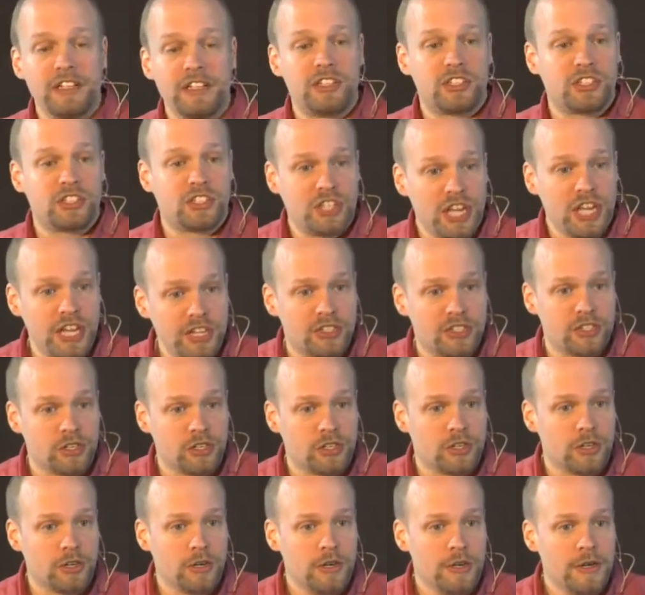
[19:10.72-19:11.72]

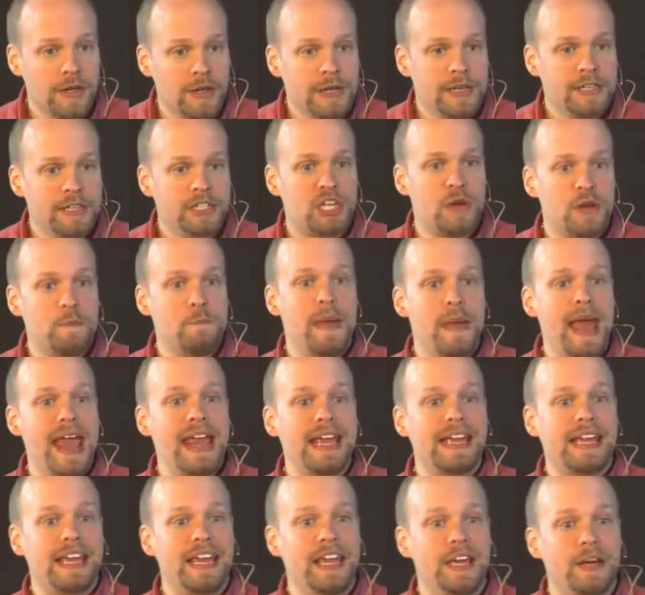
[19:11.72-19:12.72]
Caesar to
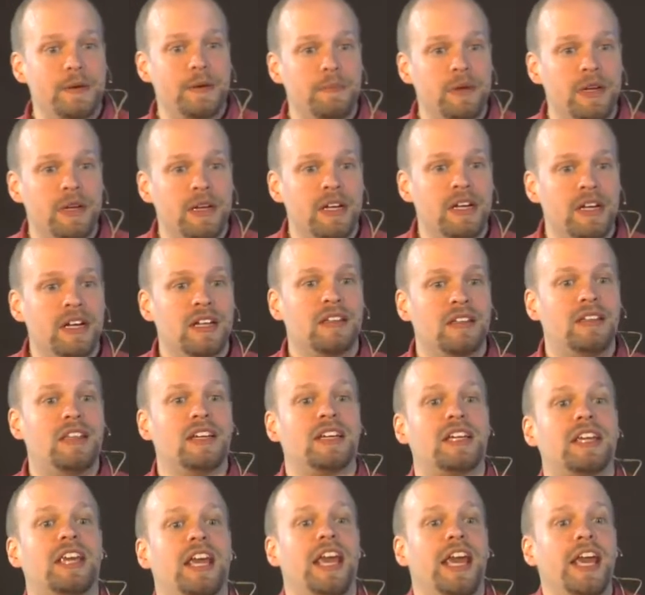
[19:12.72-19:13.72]
make him the
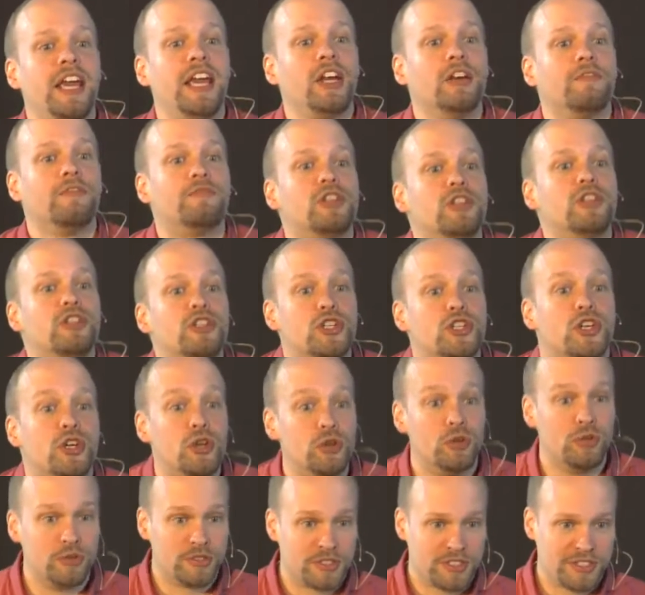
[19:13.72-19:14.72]
king of the
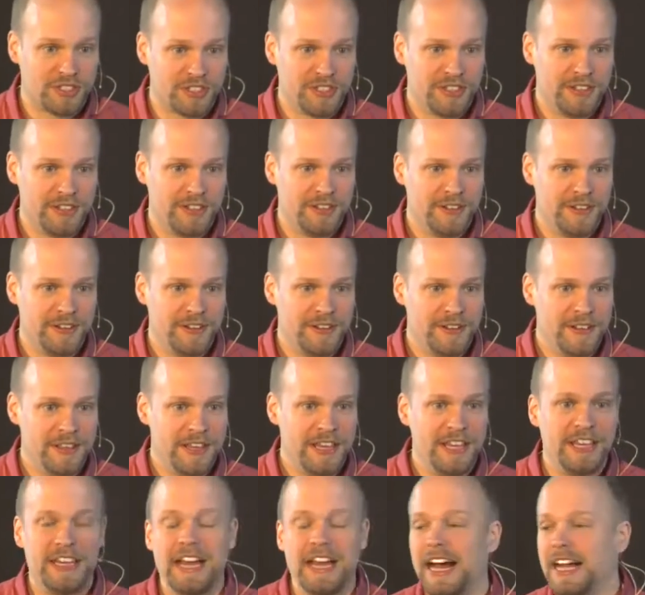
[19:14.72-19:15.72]
Jews.
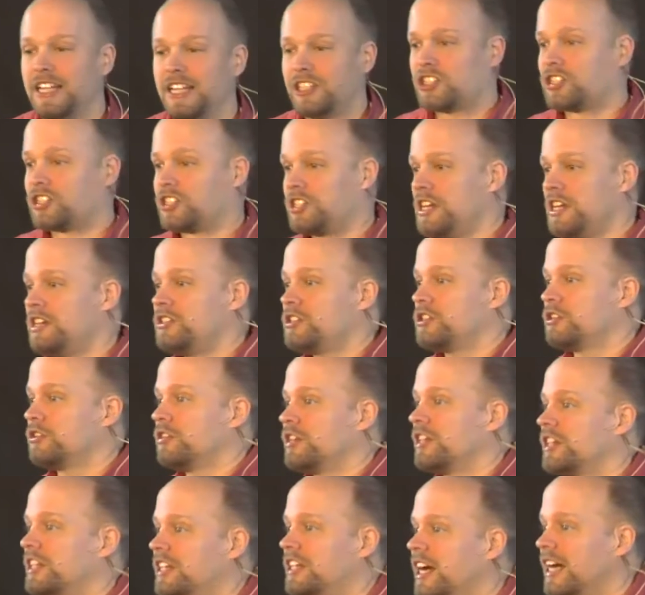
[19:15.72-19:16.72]
He got
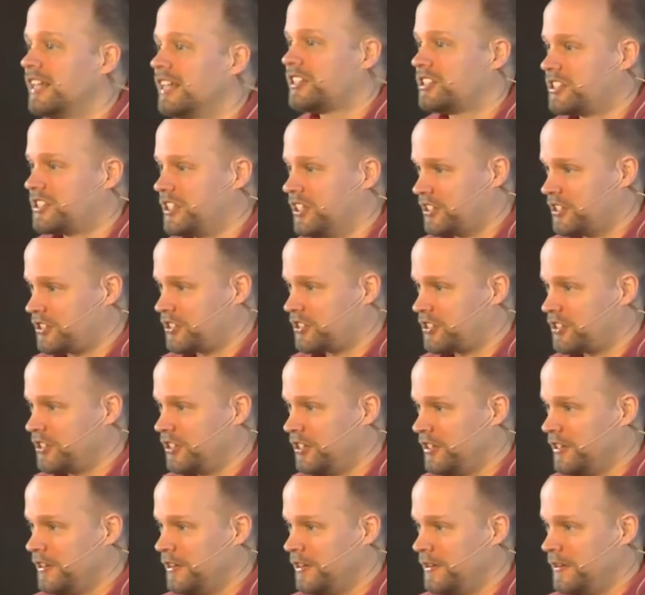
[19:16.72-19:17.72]
Caesar Augustus
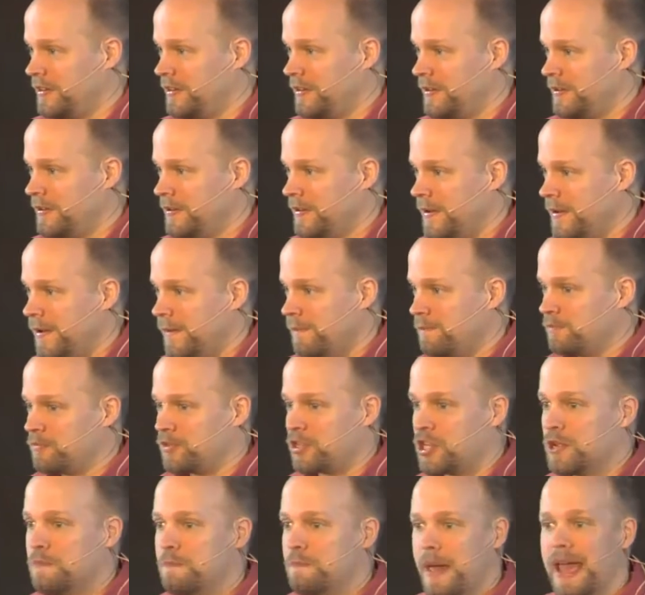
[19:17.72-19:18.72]

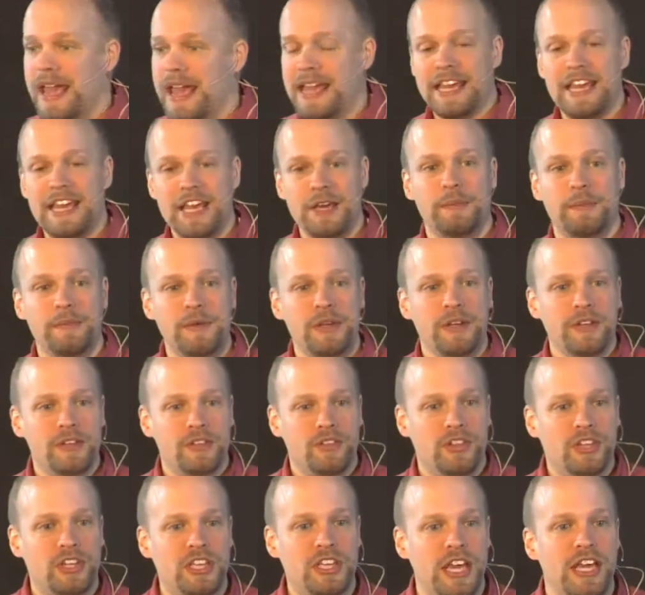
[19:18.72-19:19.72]
to make him
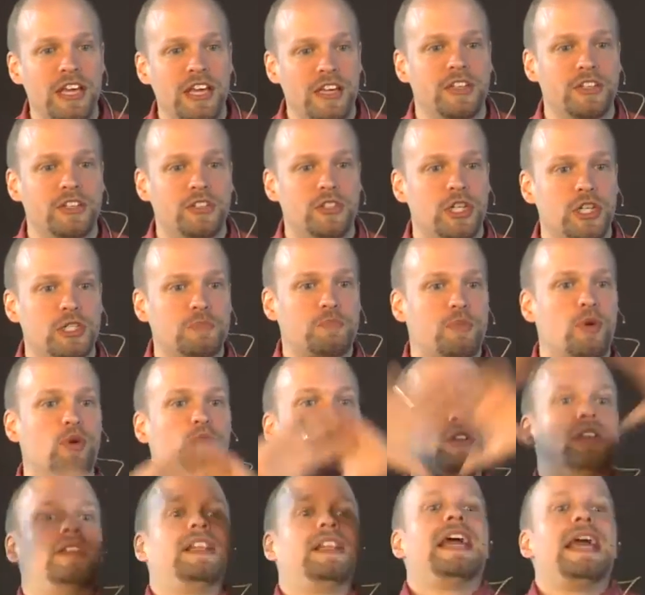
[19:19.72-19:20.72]
the king of the Jews,
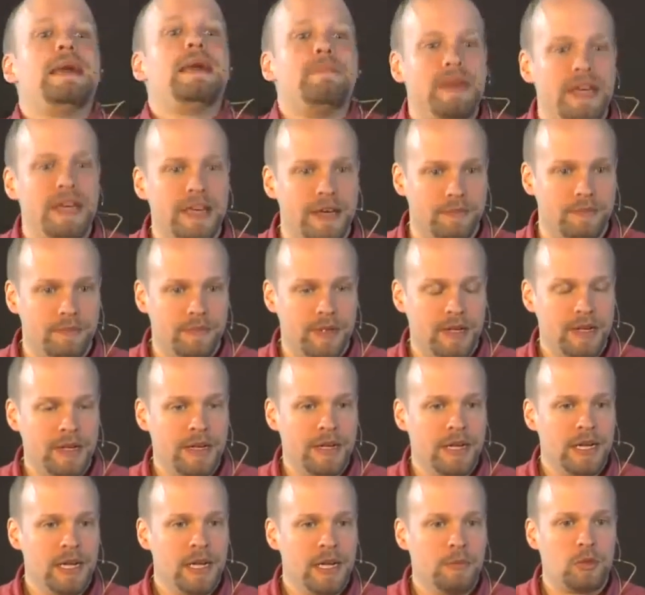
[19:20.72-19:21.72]
proclaim him.
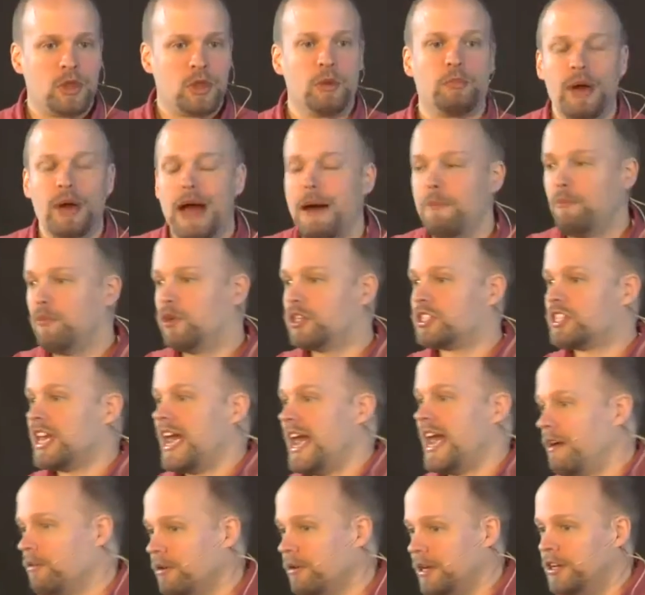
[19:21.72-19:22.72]
The problem was
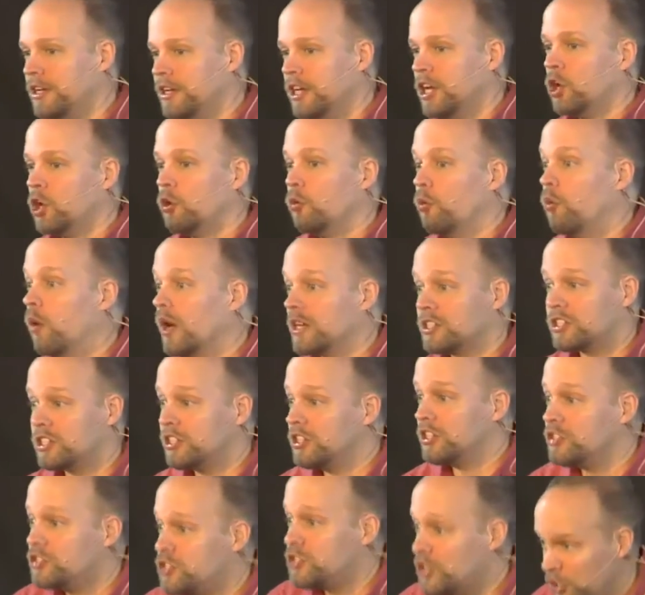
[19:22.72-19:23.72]
Herod
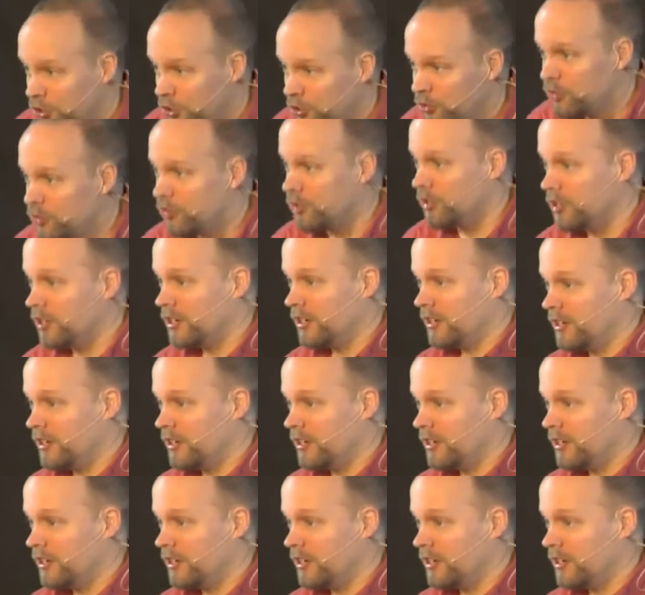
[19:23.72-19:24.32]
wasn't a Jew.